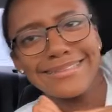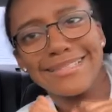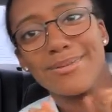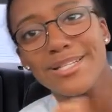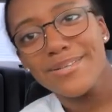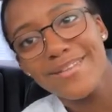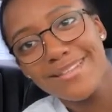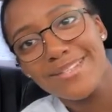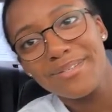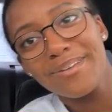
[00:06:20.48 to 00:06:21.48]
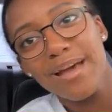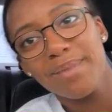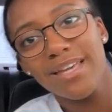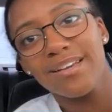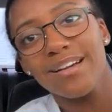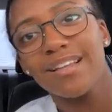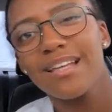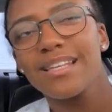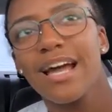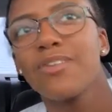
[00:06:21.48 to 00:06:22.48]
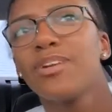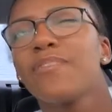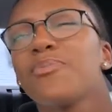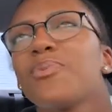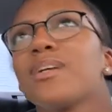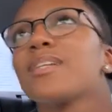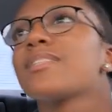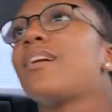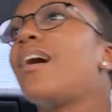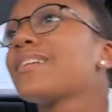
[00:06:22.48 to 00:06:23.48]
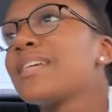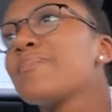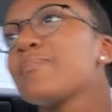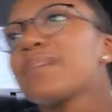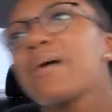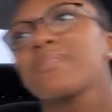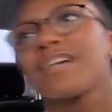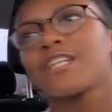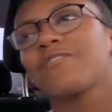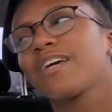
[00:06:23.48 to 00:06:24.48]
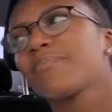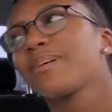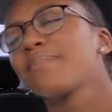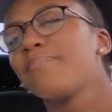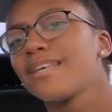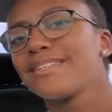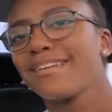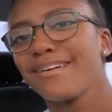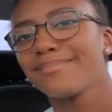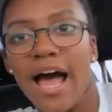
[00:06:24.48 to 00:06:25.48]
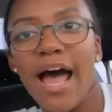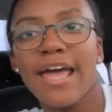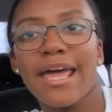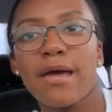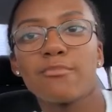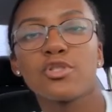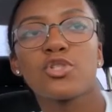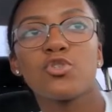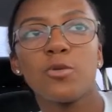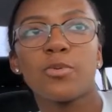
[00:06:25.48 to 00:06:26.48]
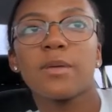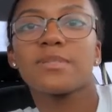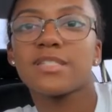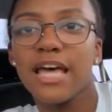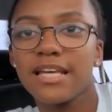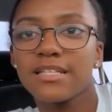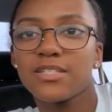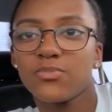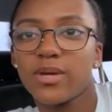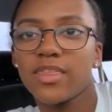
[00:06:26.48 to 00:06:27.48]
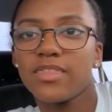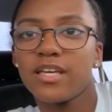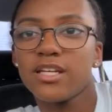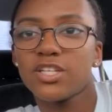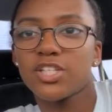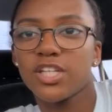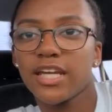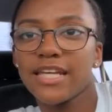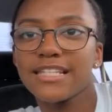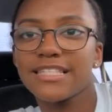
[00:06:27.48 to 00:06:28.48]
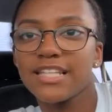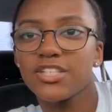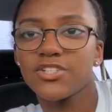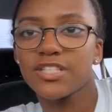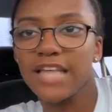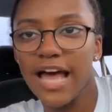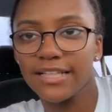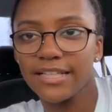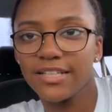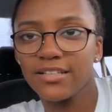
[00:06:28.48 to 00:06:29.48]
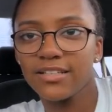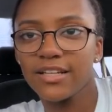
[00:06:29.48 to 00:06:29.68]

especially around this cute guy in my econ class, like I don't even want to talk to him sometimes because I just feel like I'm gonna mess it up. I am super obsessed with the chicken Caesar salad